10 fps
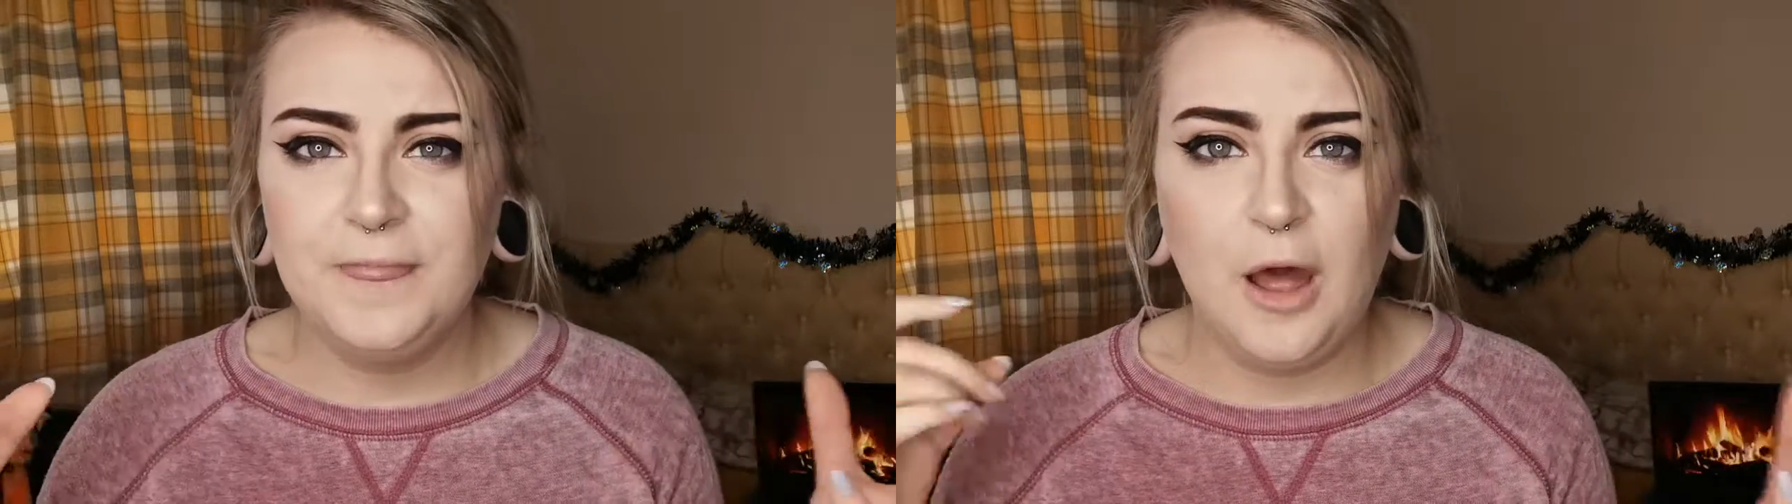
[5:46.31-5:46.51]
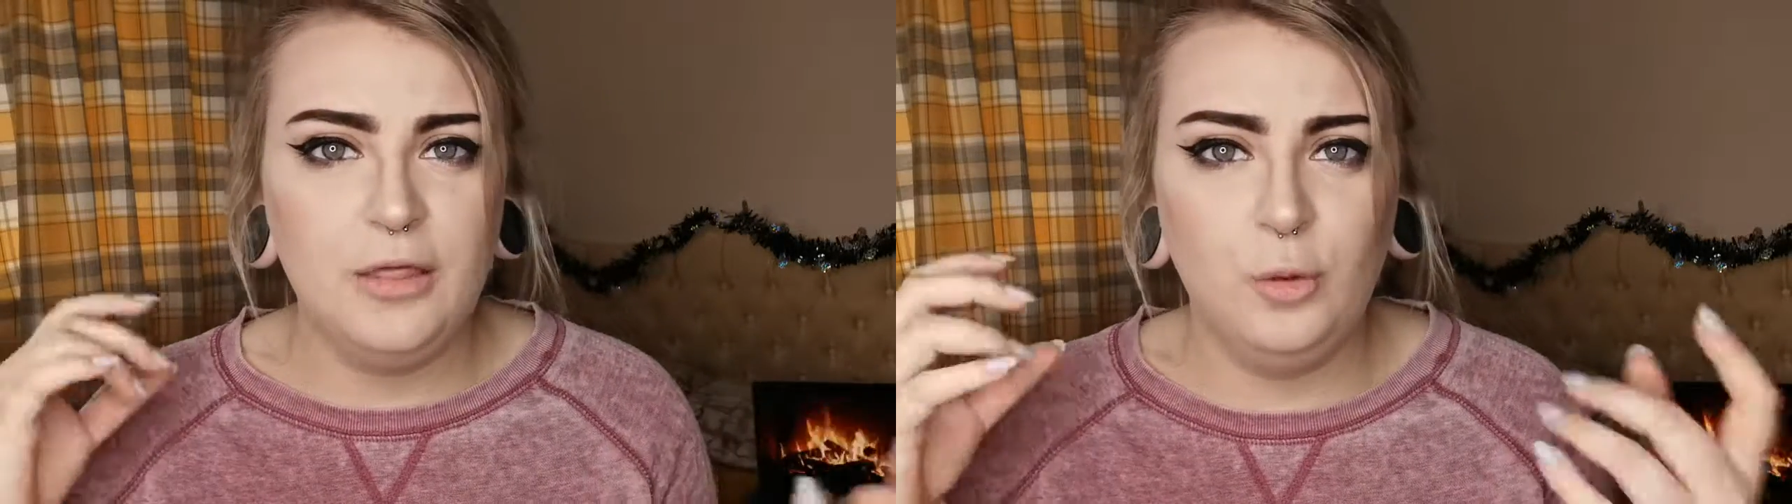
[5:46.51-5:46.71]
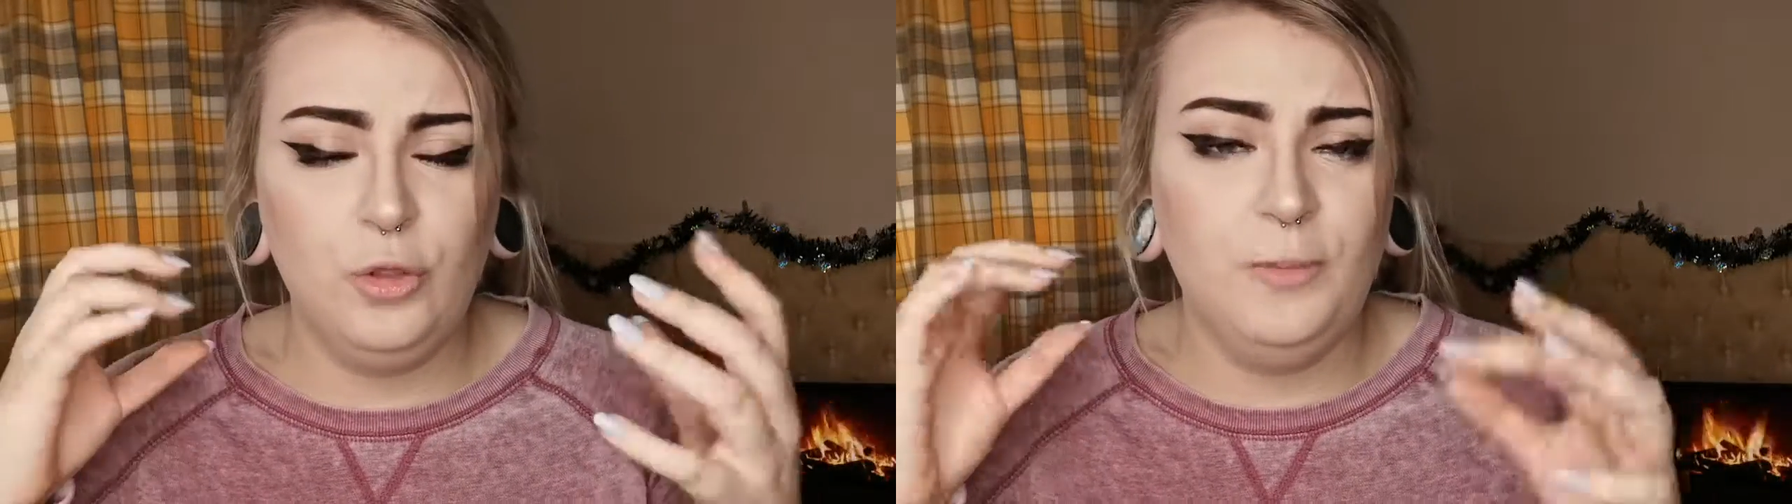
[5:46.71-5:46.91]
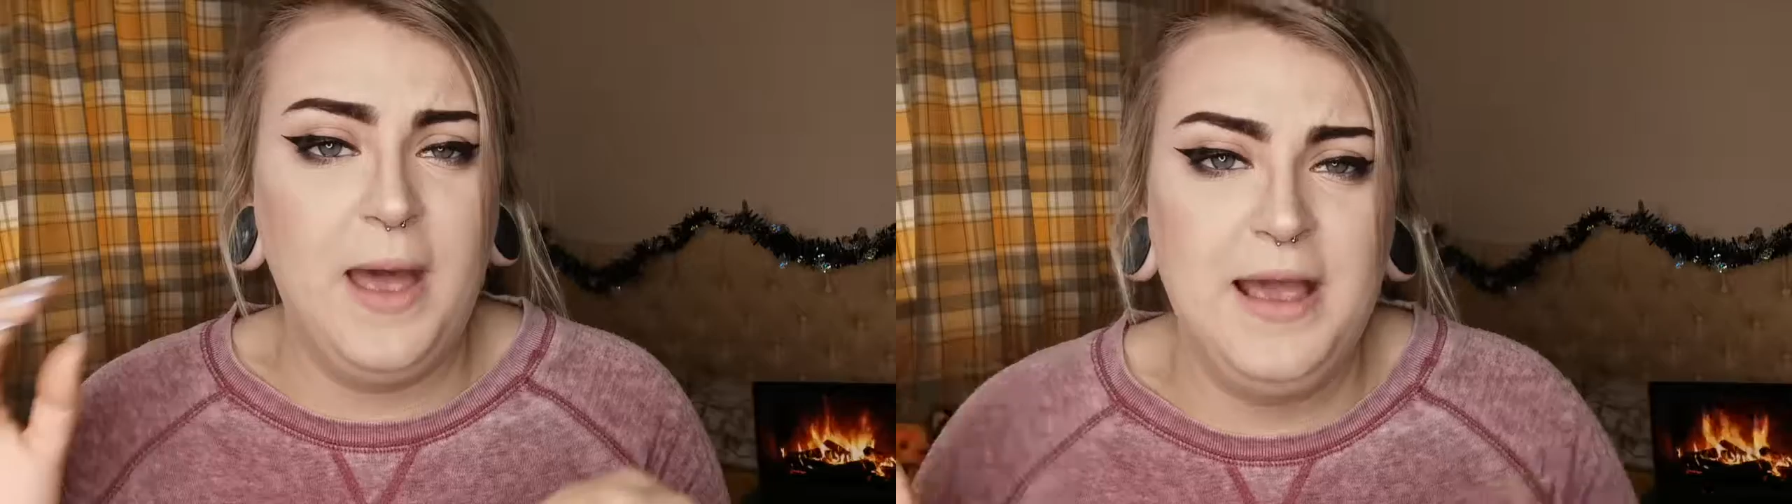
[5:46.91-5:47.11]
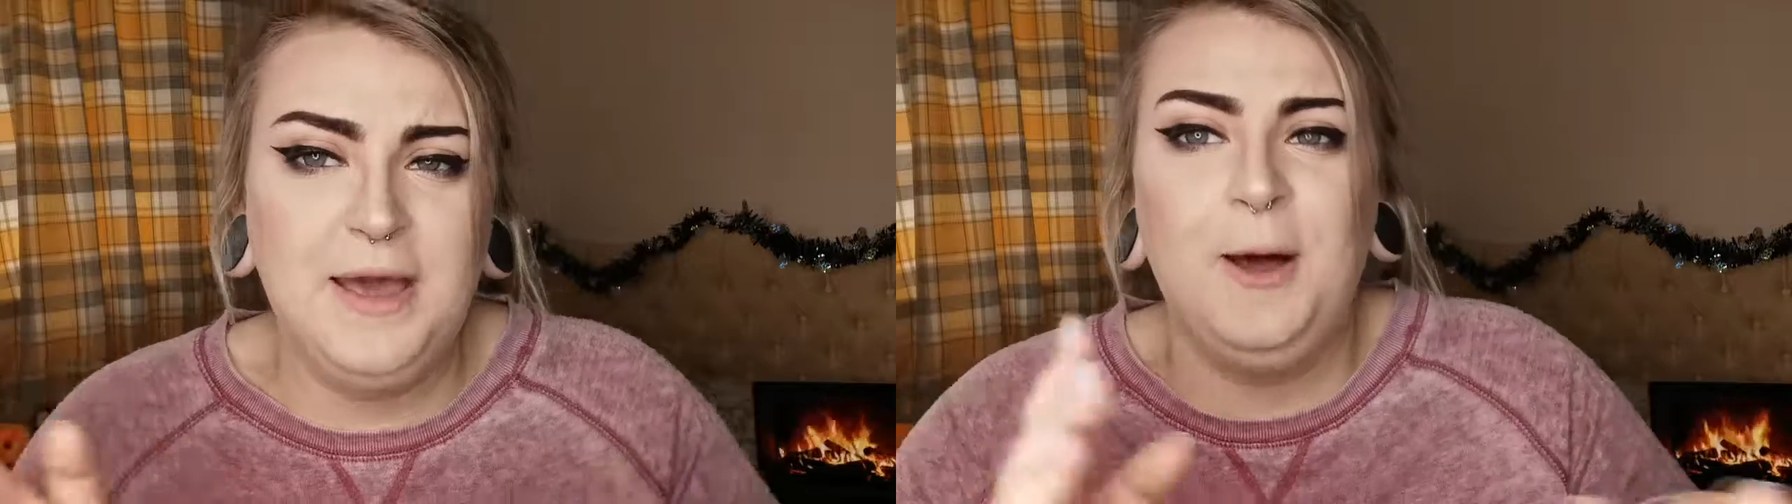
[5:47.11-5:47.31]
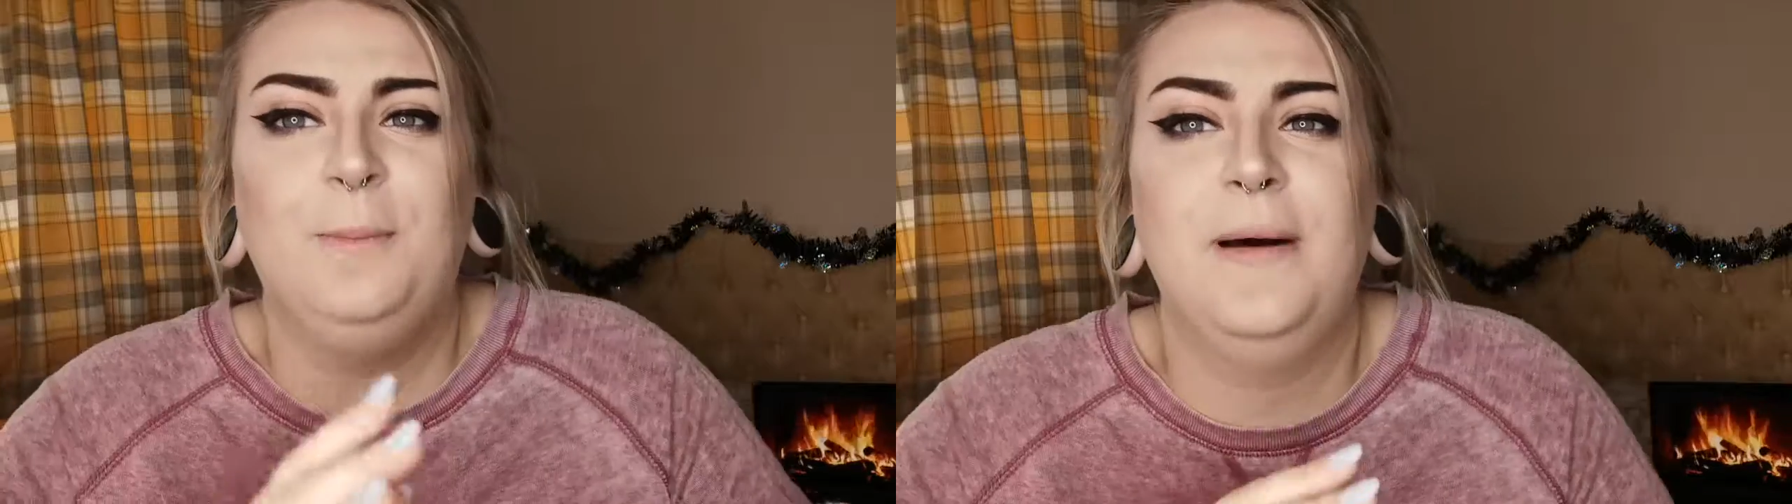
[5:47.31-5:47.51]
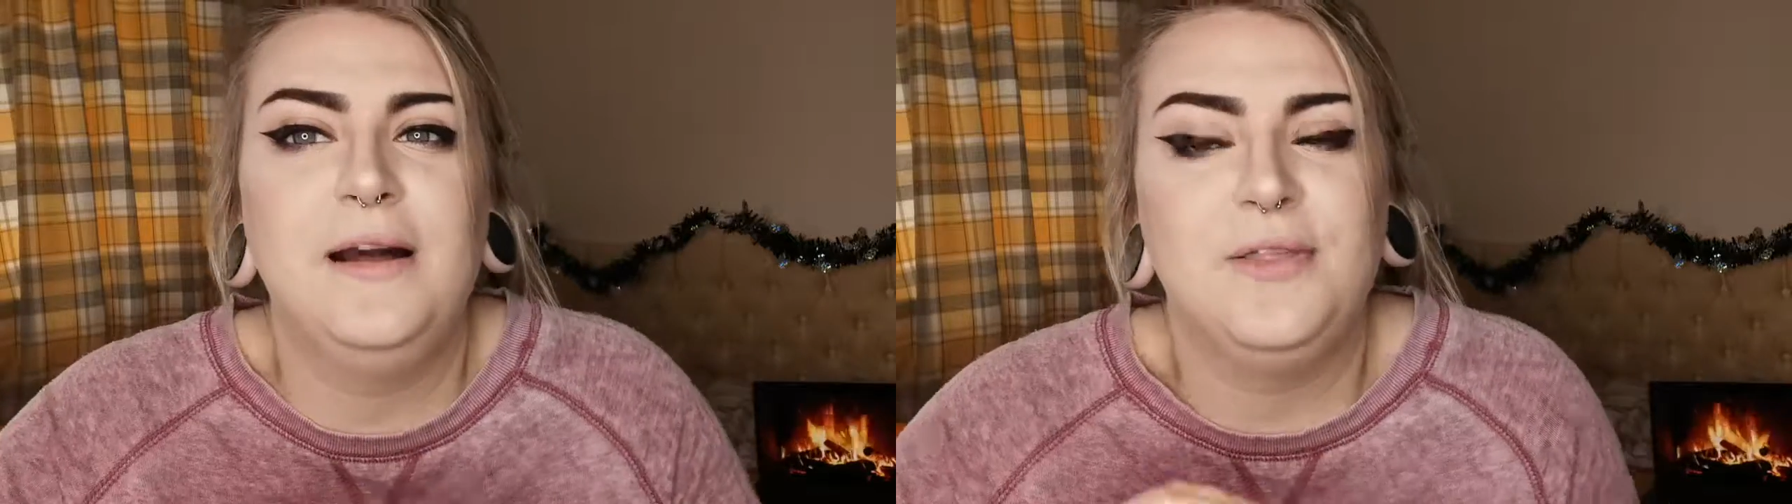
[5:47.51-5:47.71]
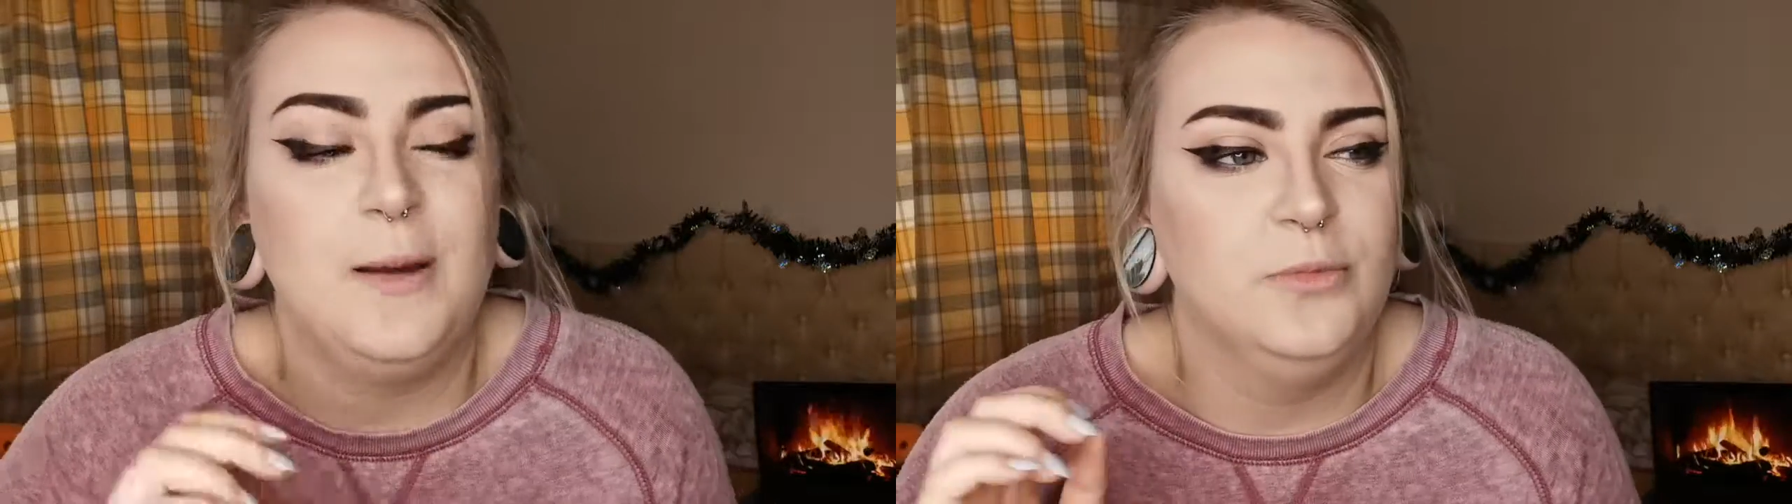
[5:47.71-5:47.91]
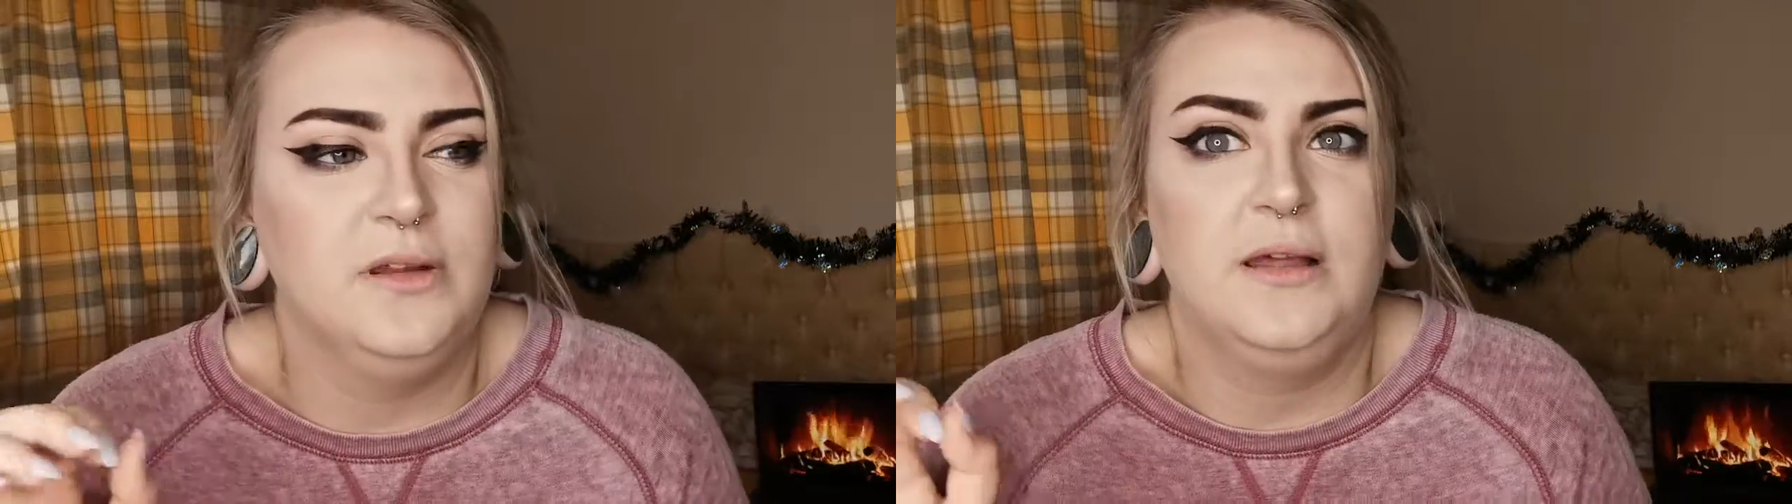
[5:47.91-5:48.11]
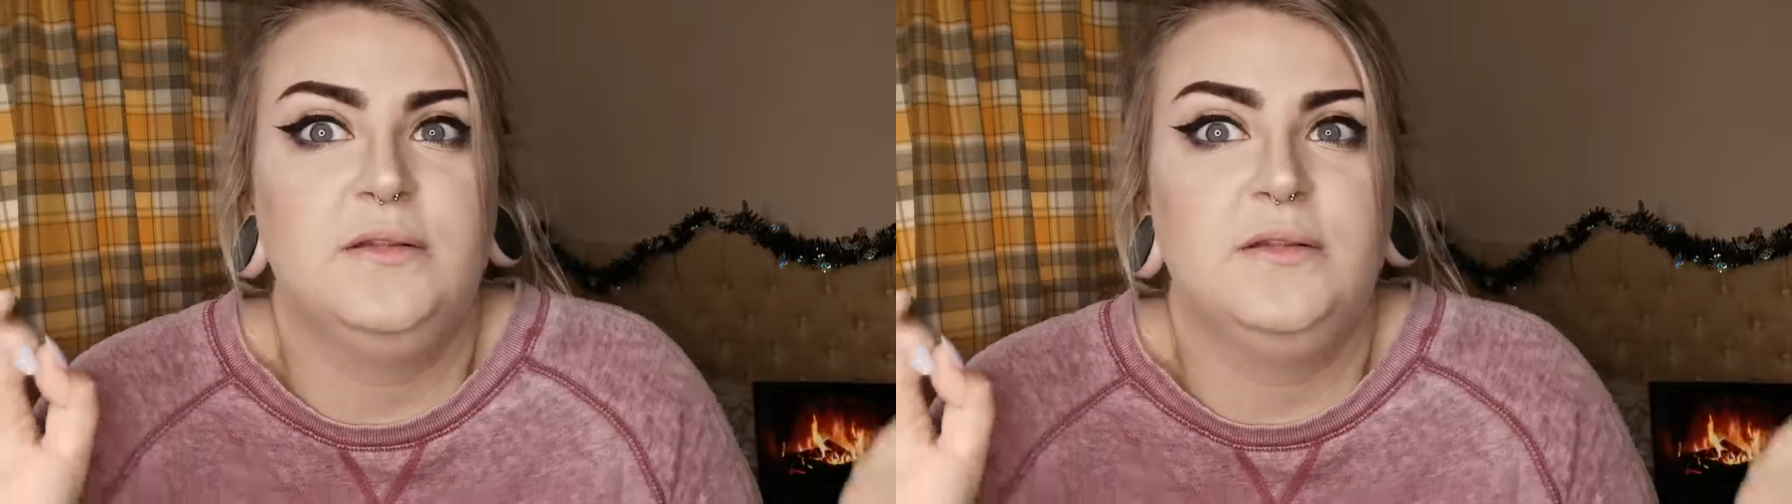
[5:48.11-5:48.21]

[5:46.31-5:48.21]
I thought the makeup back then was like